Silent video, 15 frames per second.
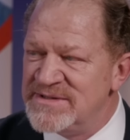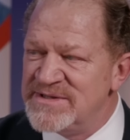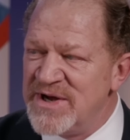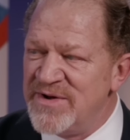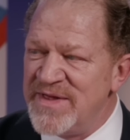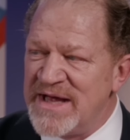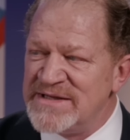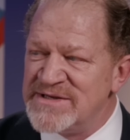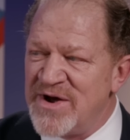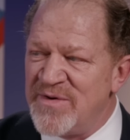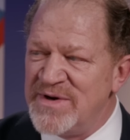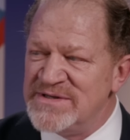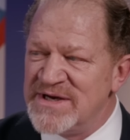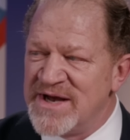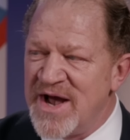So that's
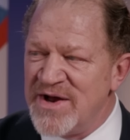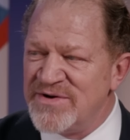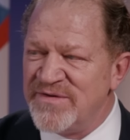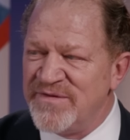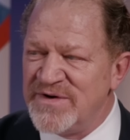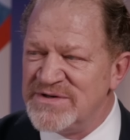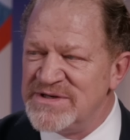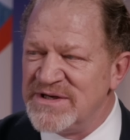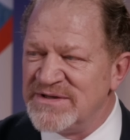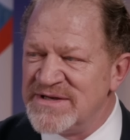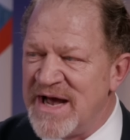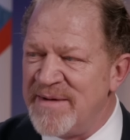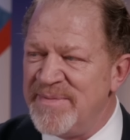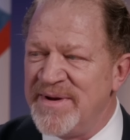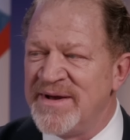always a controversial
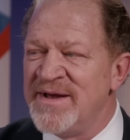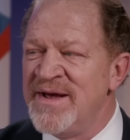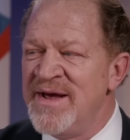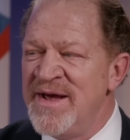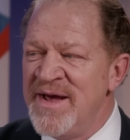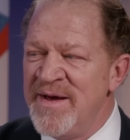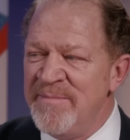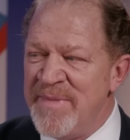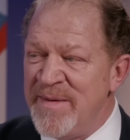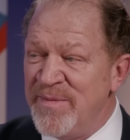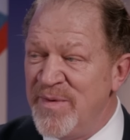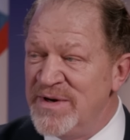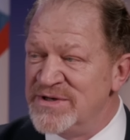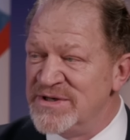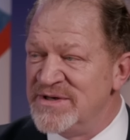topic. Maybe
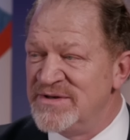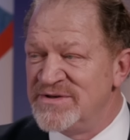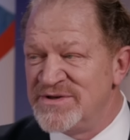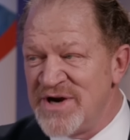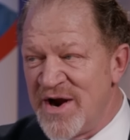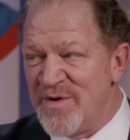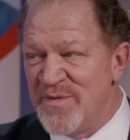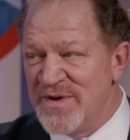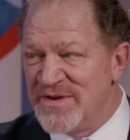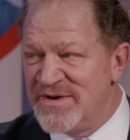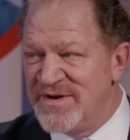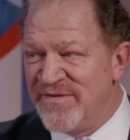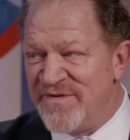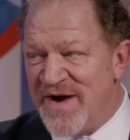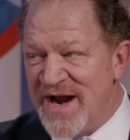we should start with
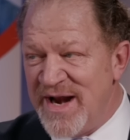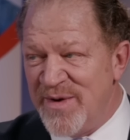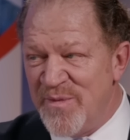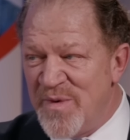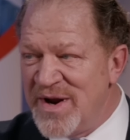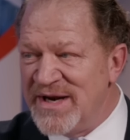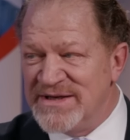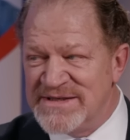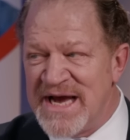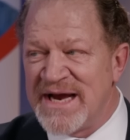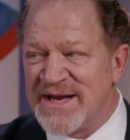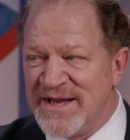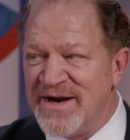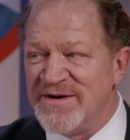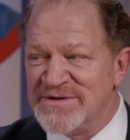defining what
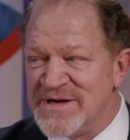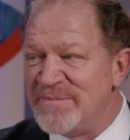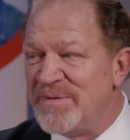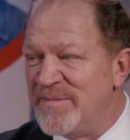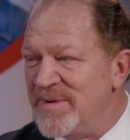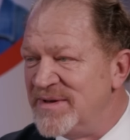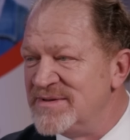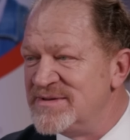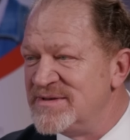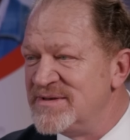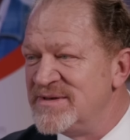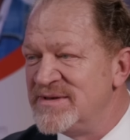exactly are supplements.